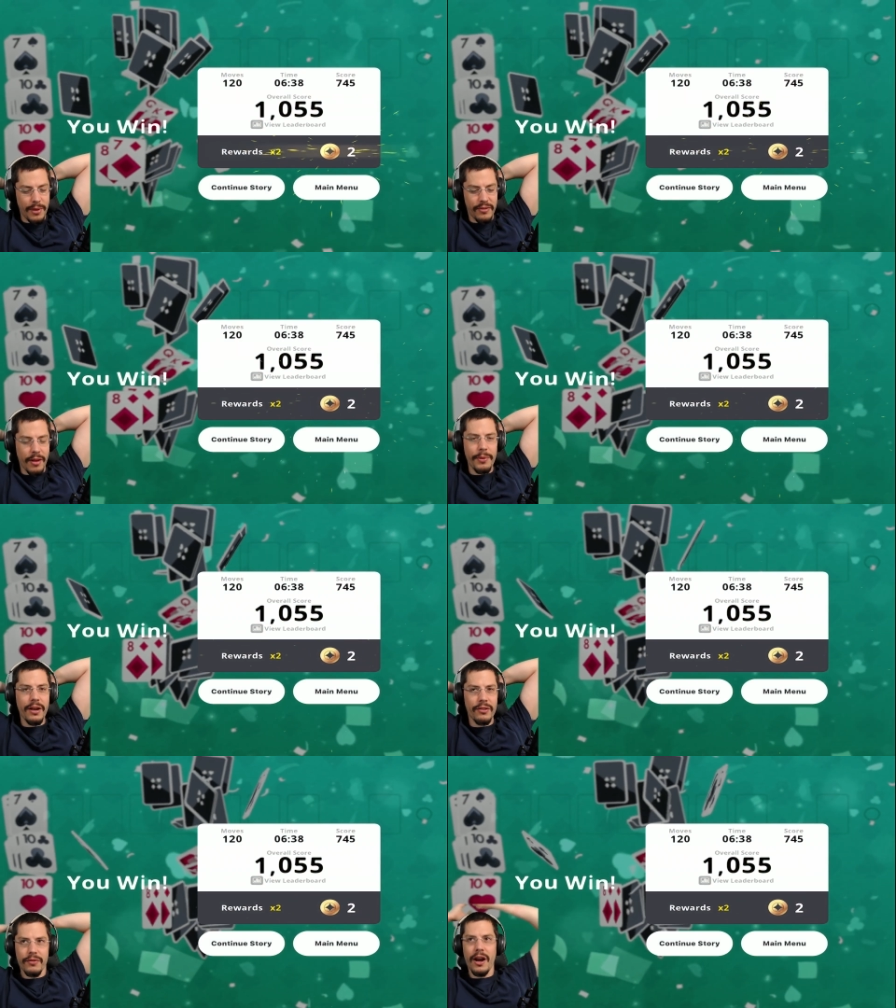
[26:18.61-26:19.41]
messed up
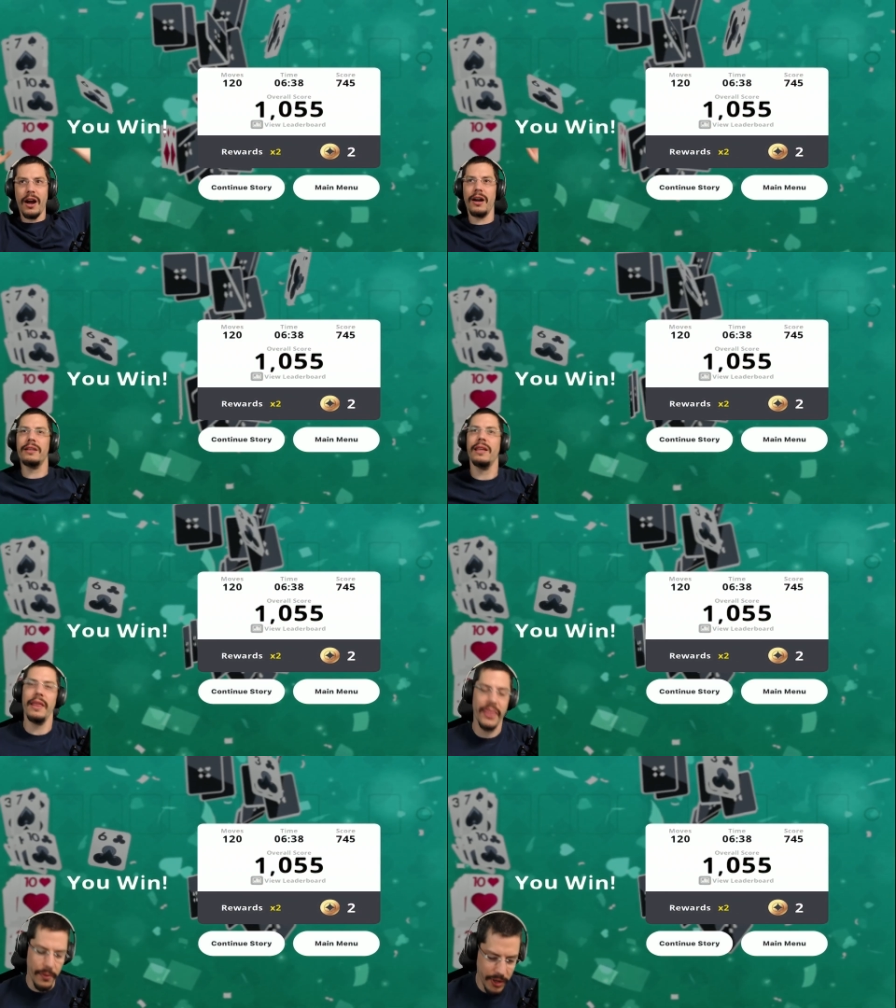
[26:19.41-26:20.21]
because of the heart,
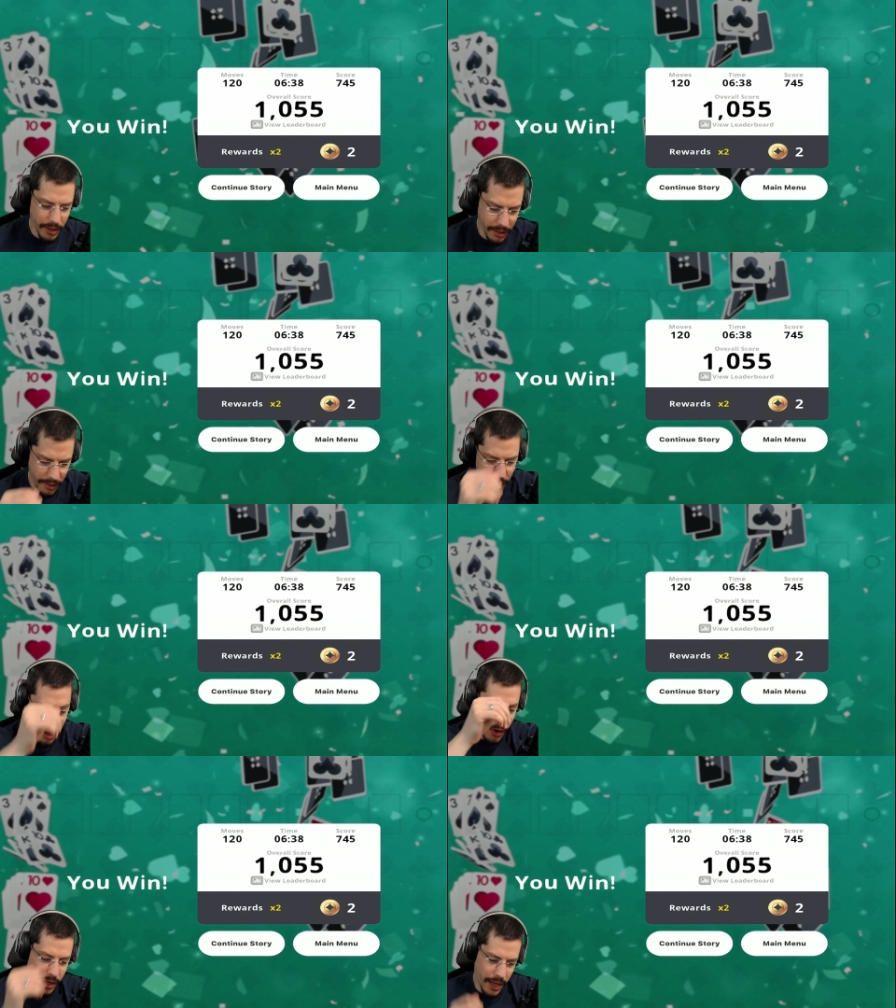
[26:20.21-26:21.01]
and then we got it.
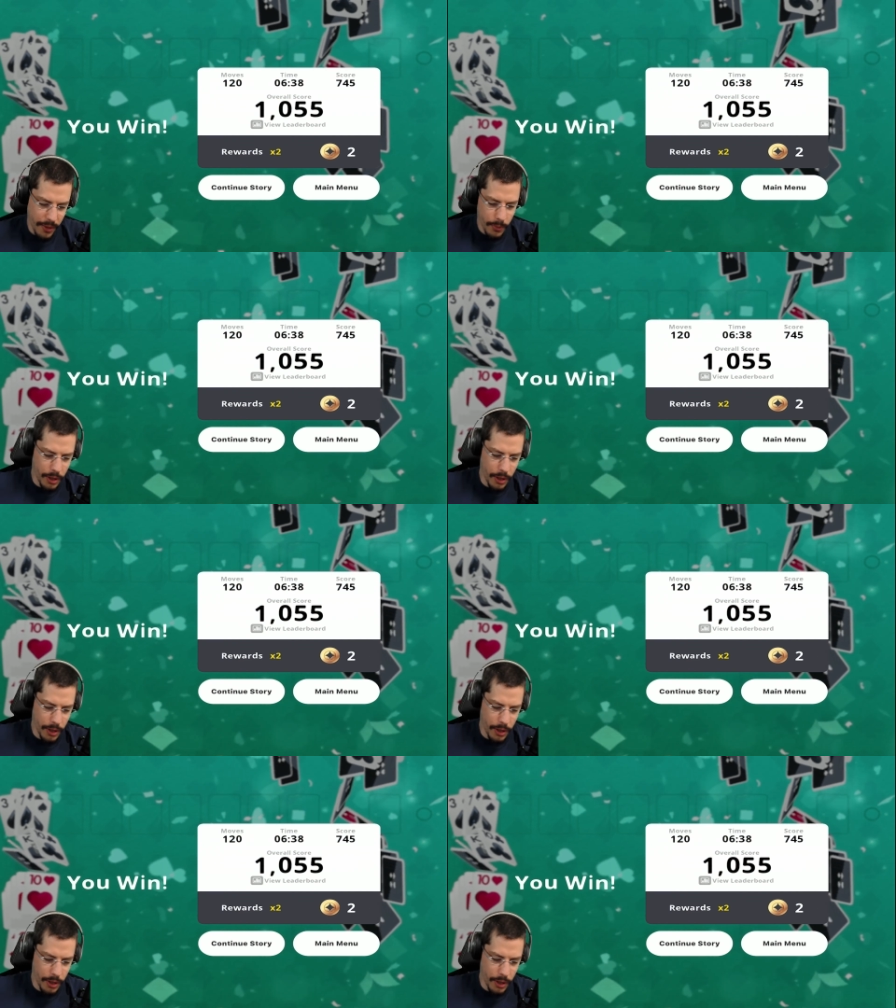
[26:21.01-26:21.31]
Okay,